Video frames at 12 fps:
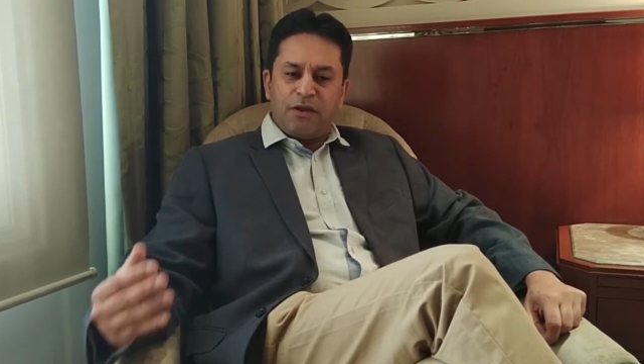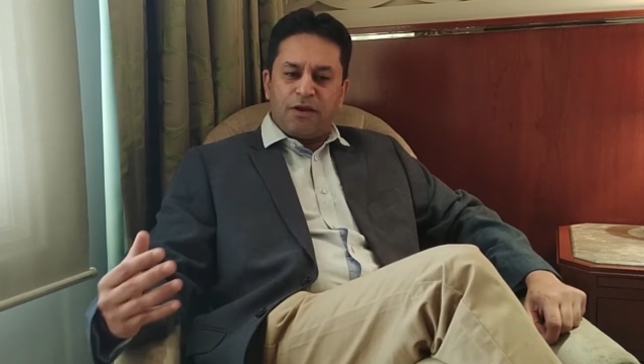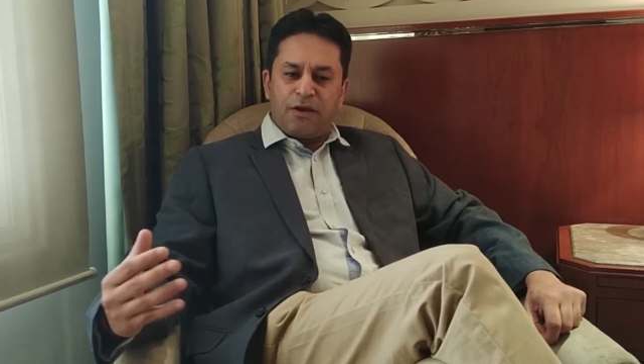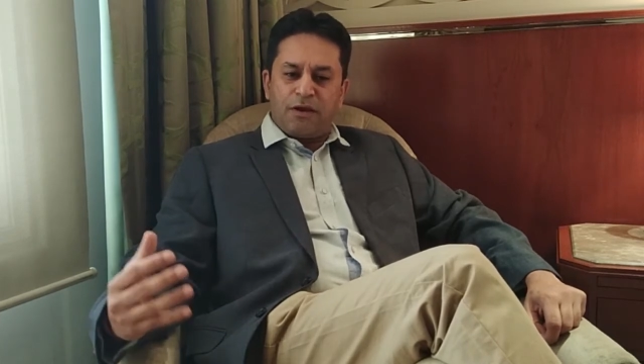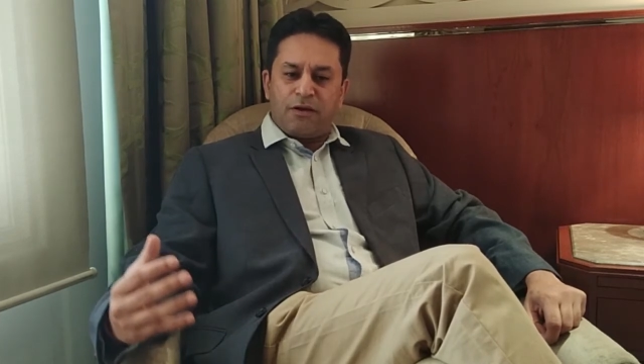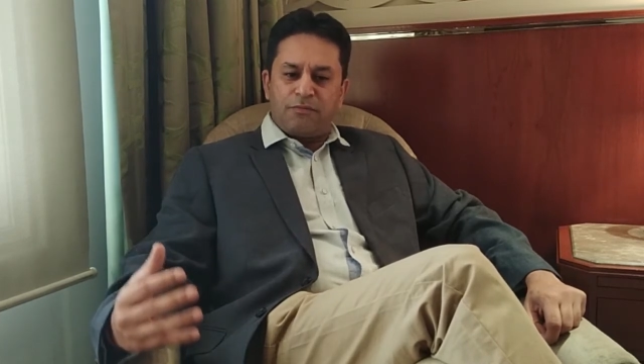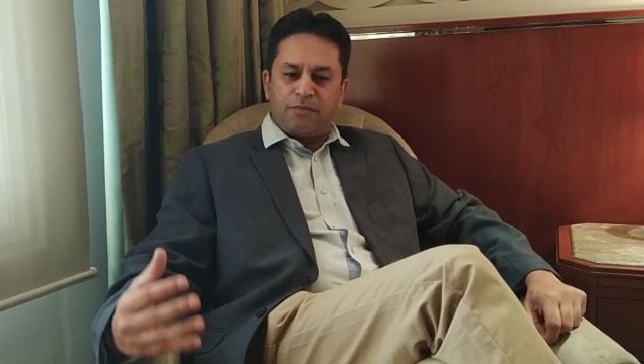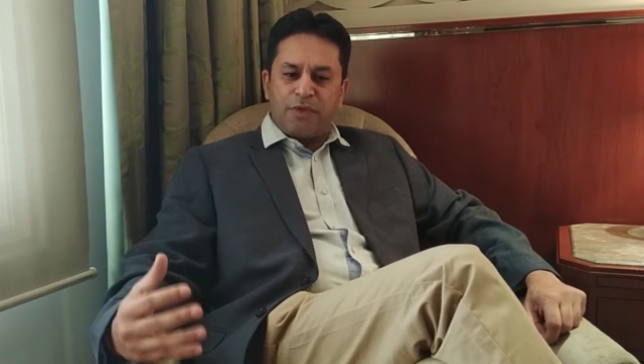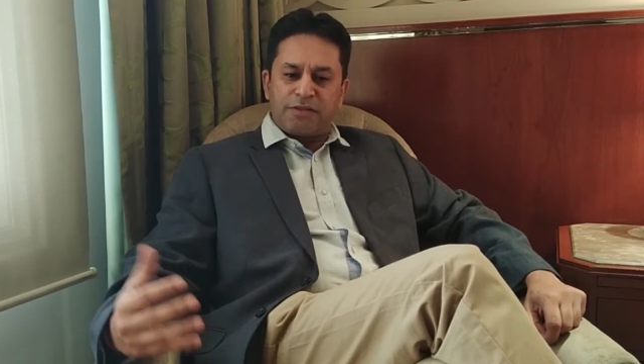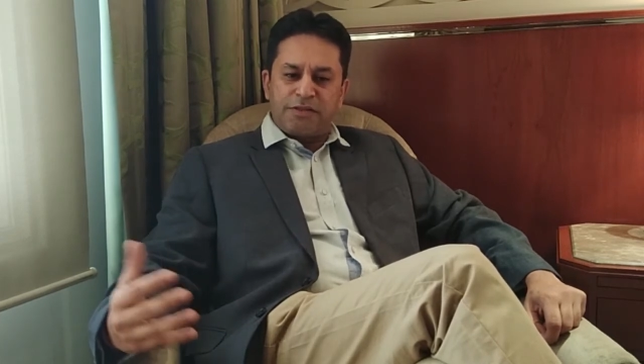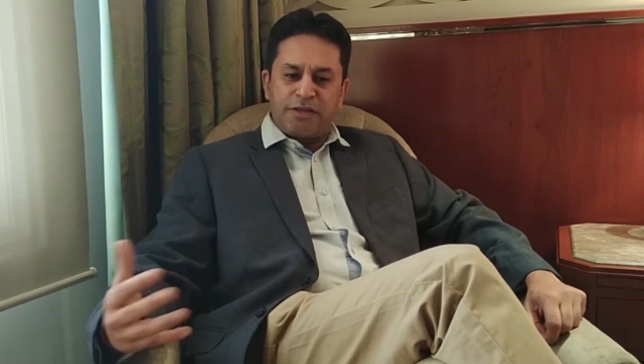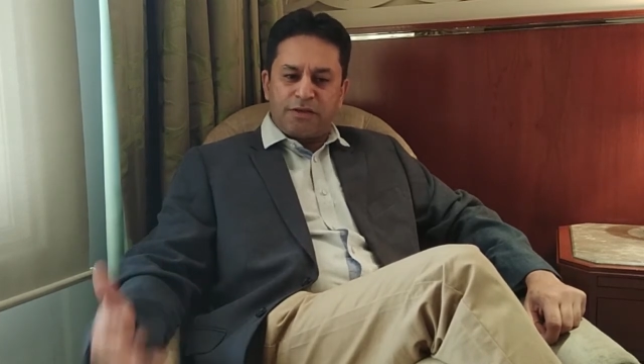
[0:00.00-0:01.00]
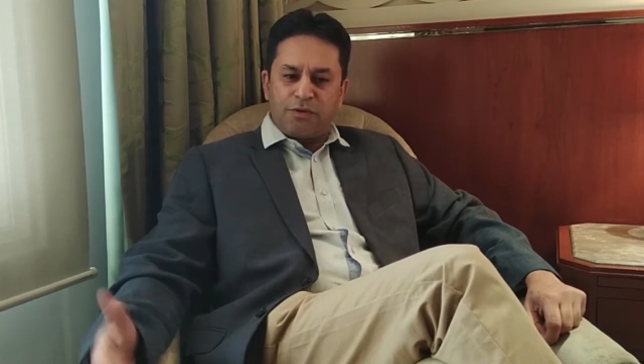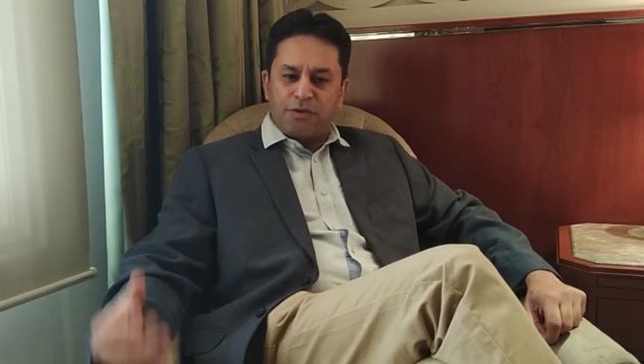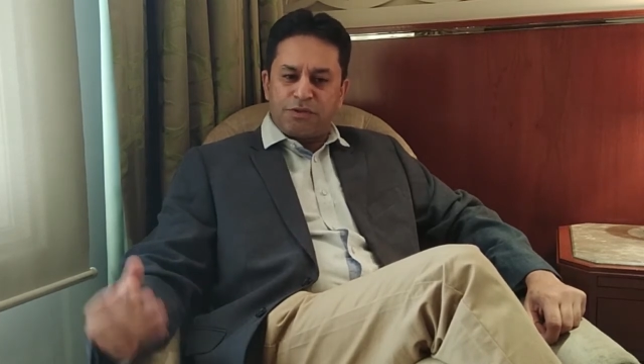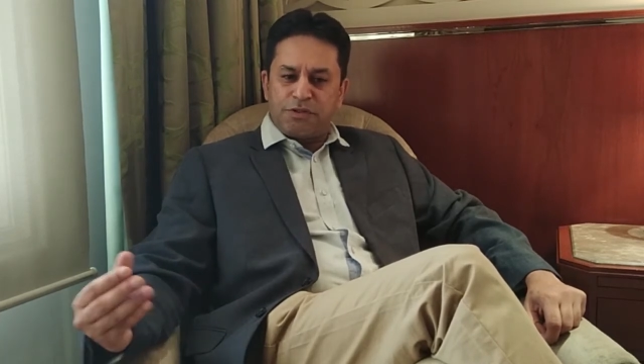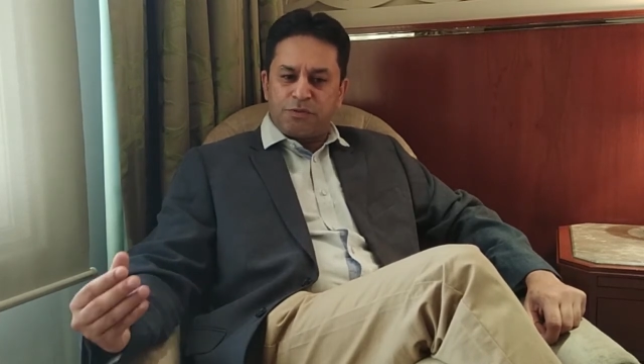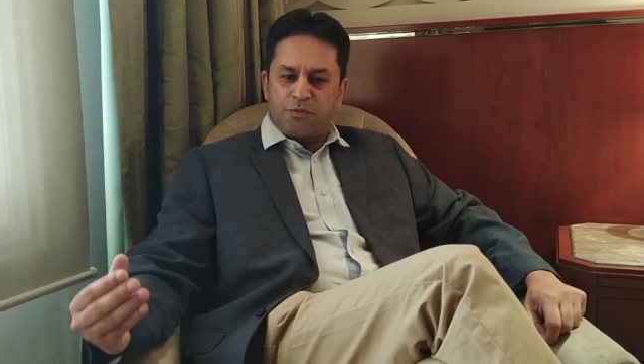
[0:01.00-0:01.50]
At CA
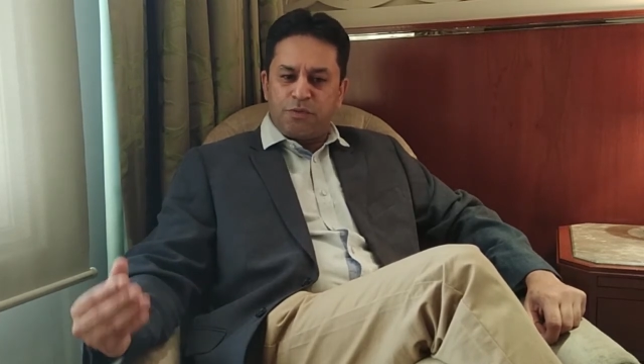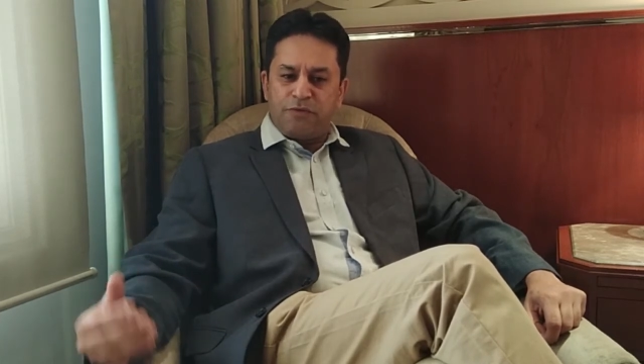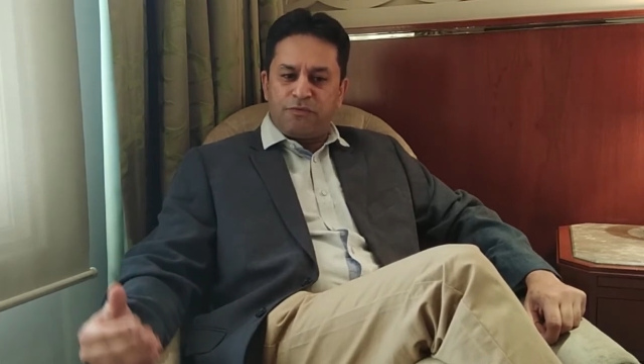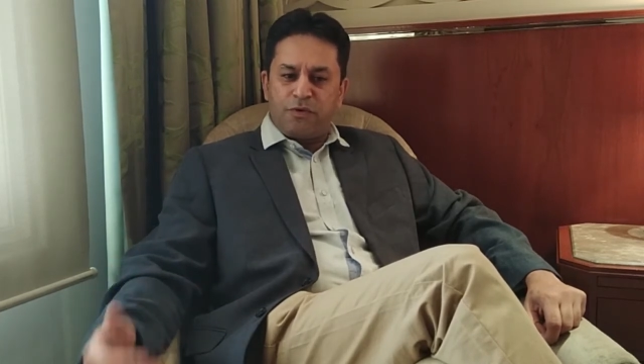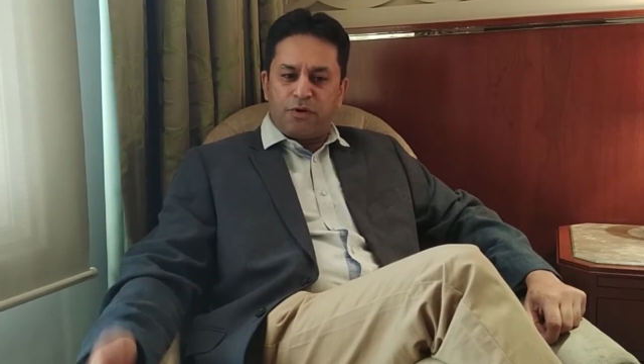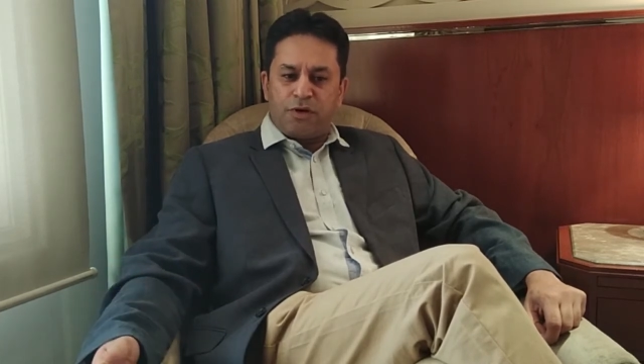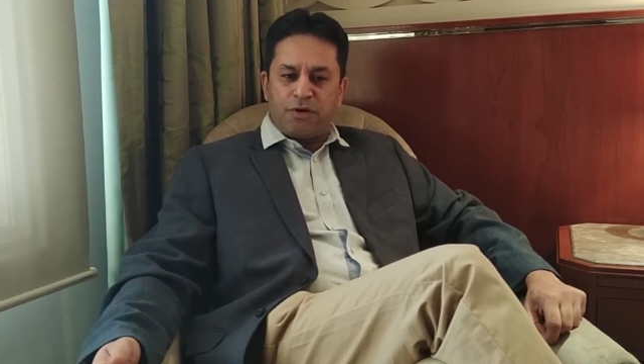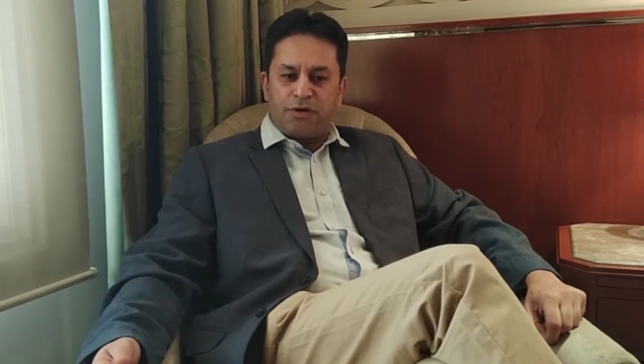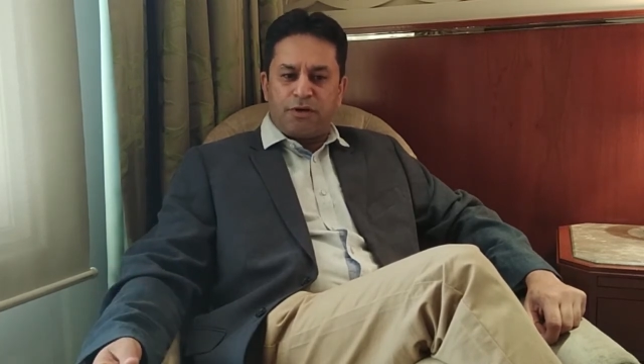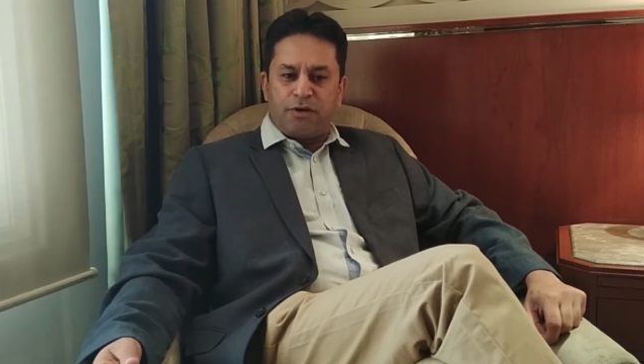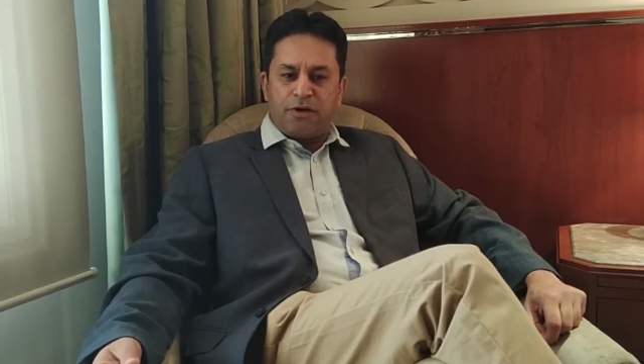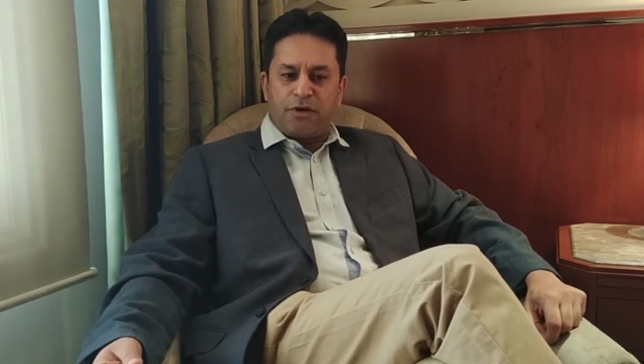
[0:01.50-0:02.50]
Technologies, we've got